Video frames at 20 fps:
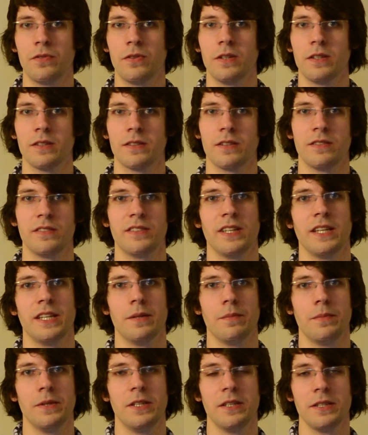for
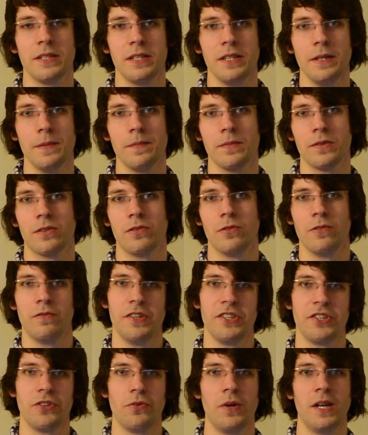sustainability to
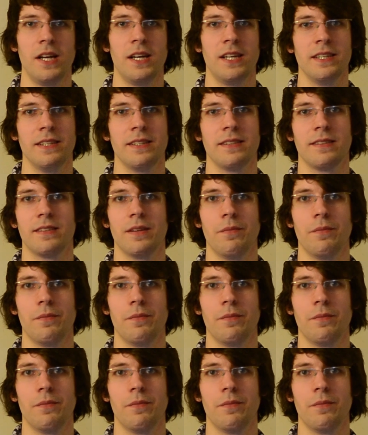visualize